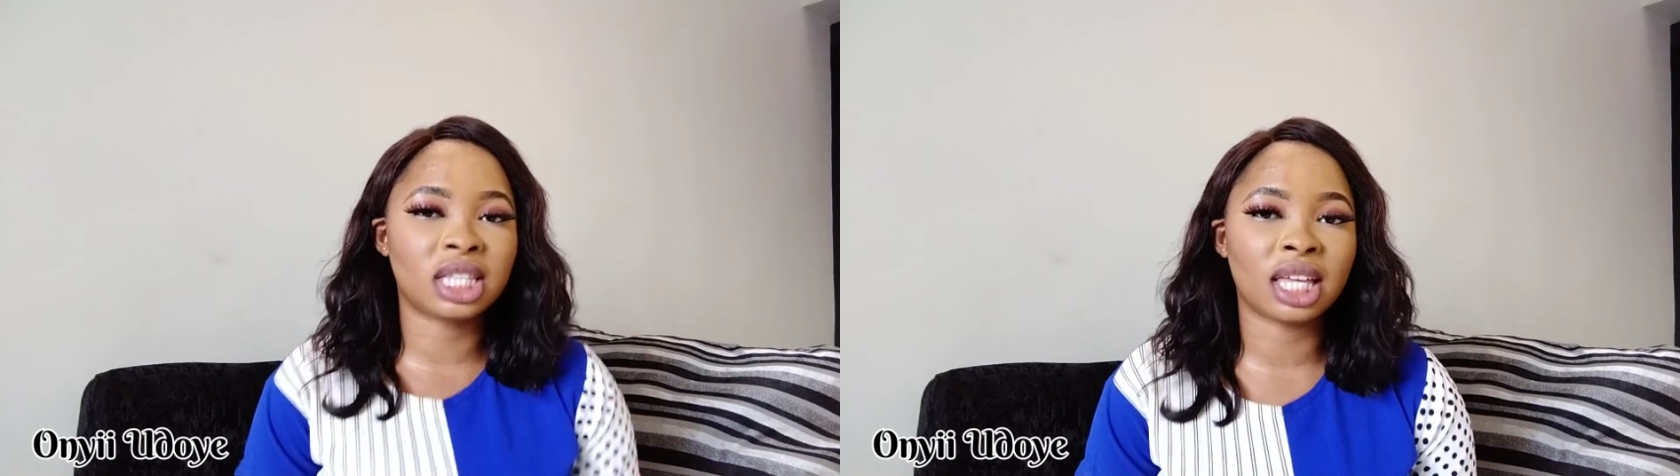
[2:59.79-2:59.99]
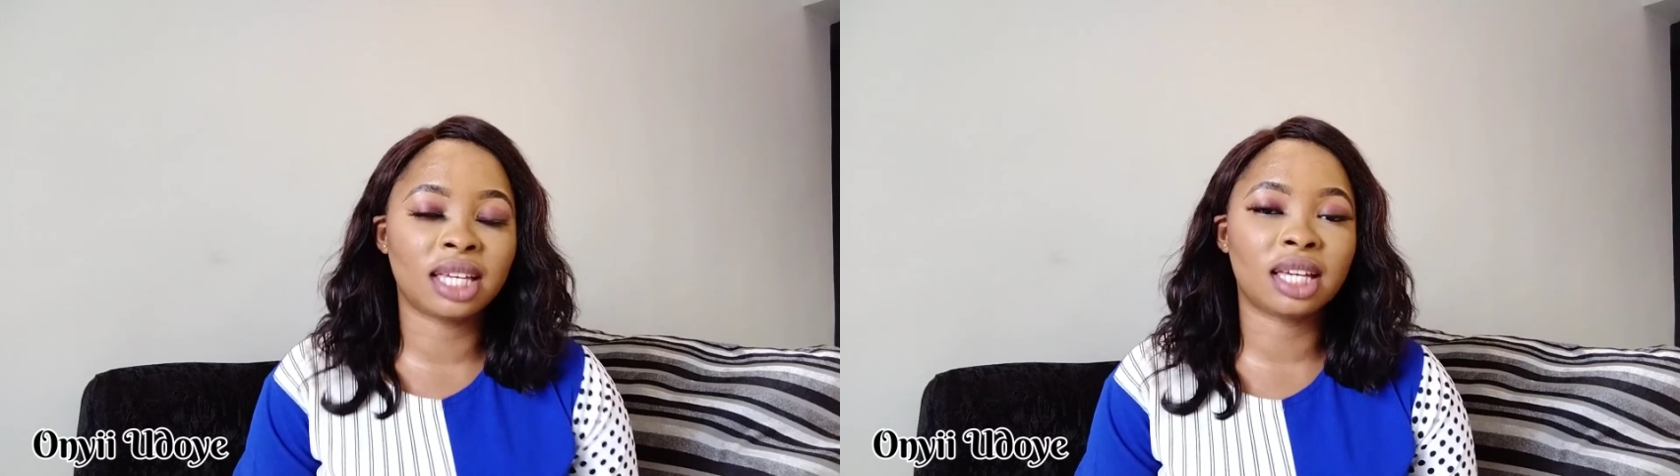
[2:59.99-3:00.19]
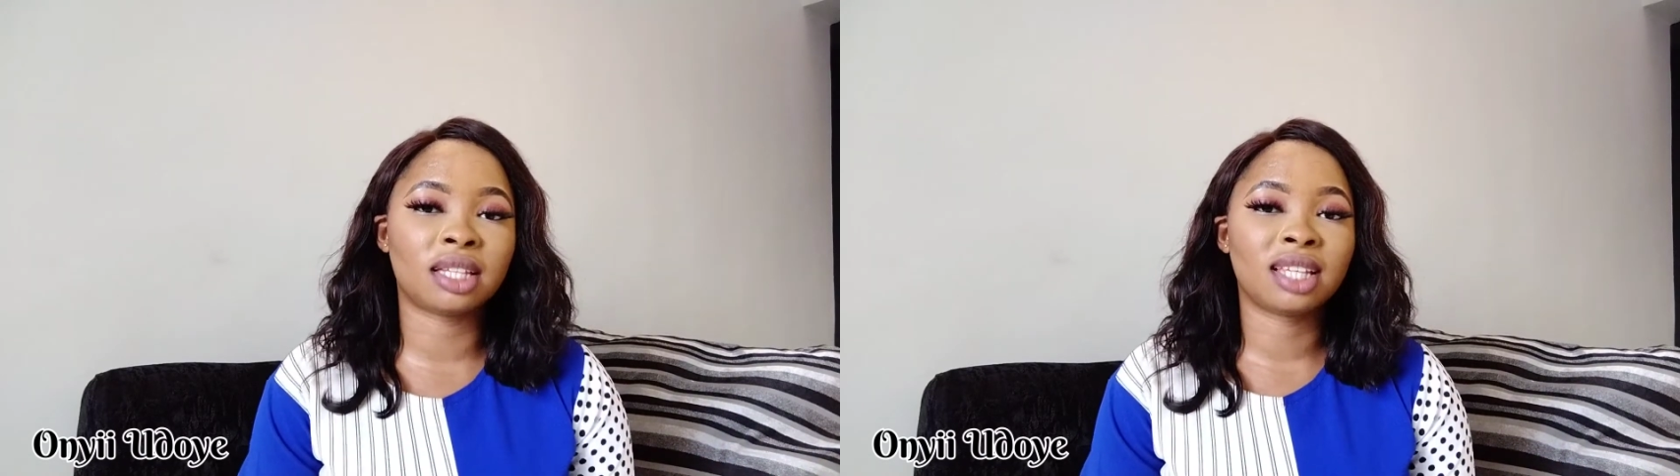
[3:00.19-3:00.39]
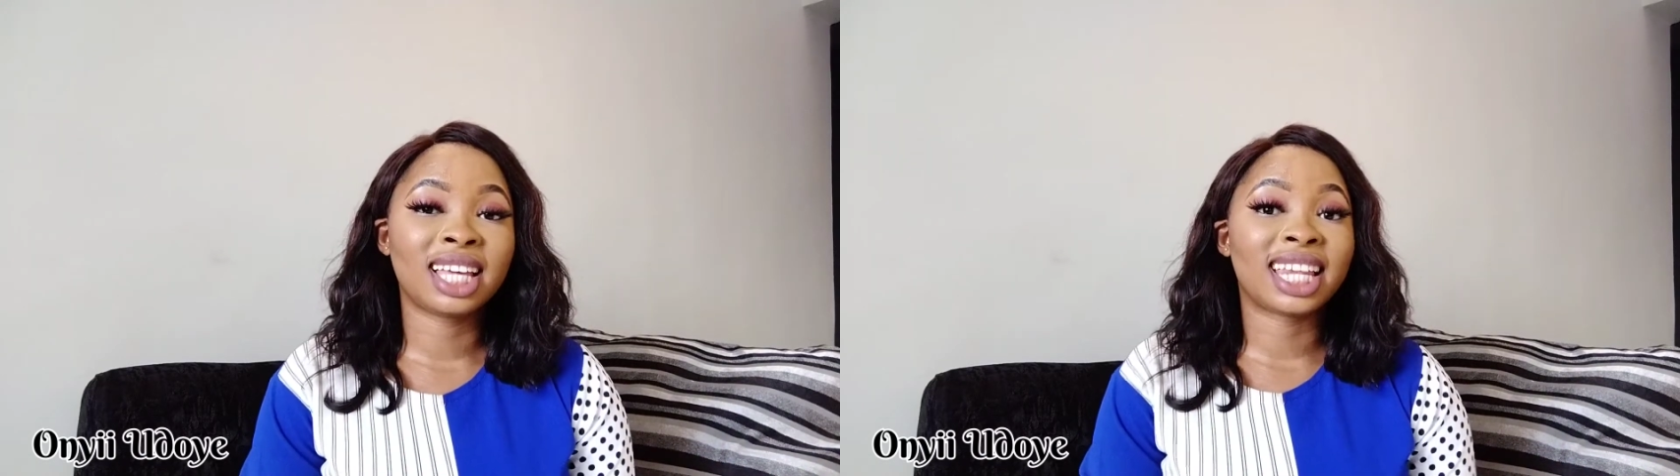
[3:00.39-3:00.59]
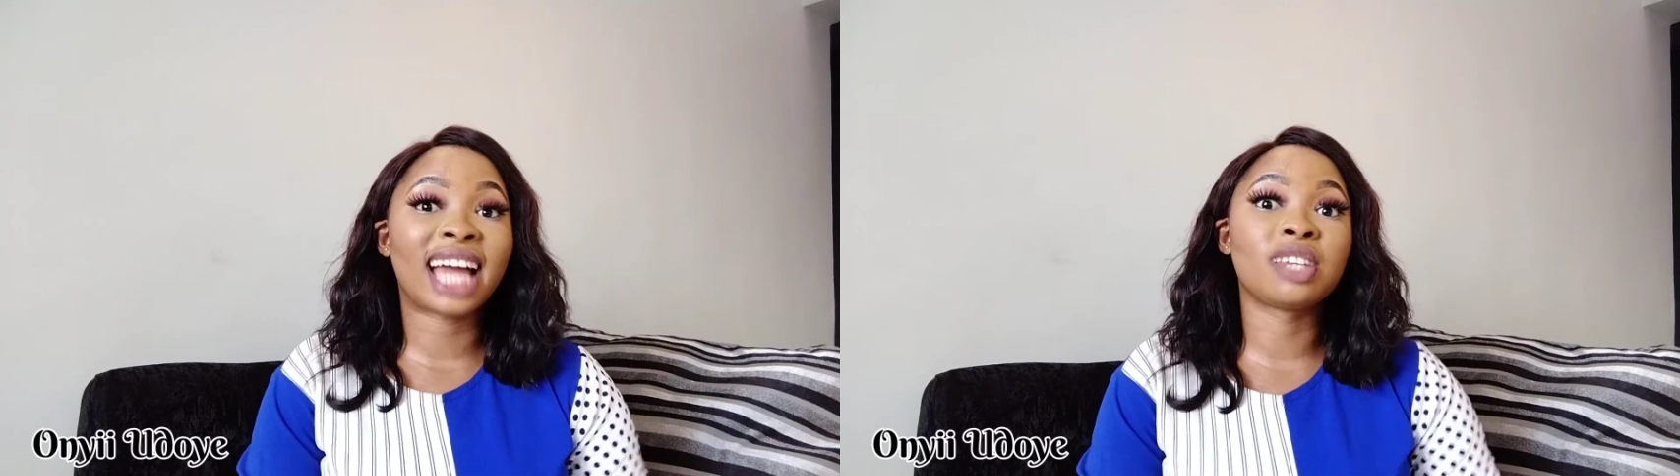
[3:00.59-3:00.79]
eat again.
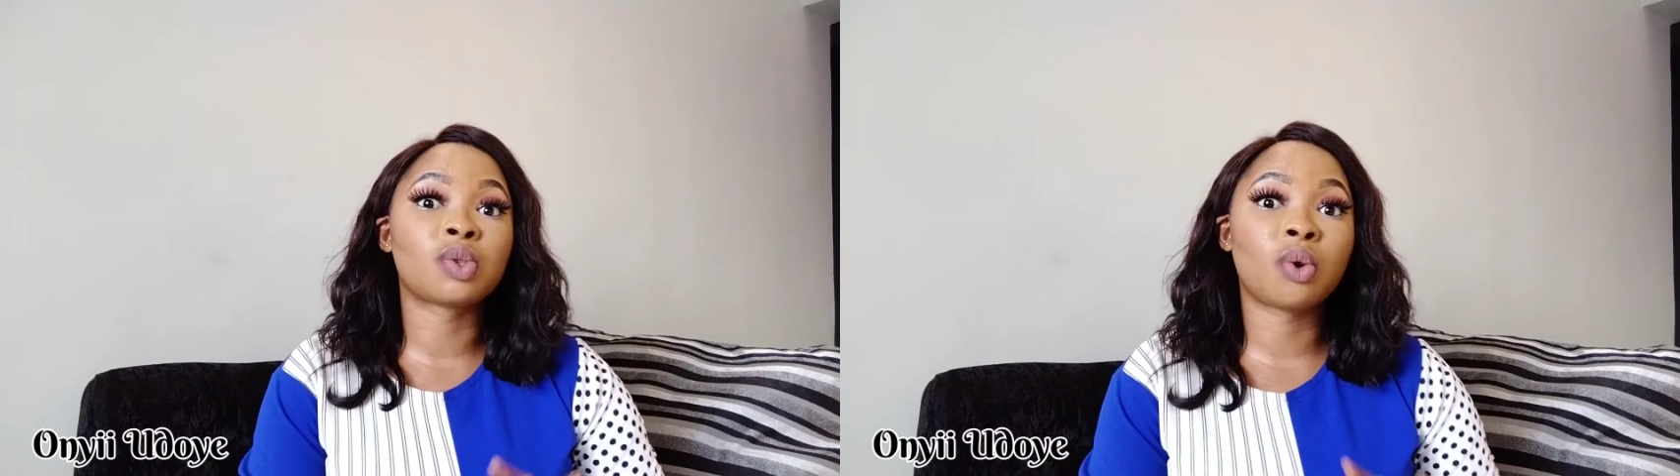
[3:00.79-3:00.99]
That is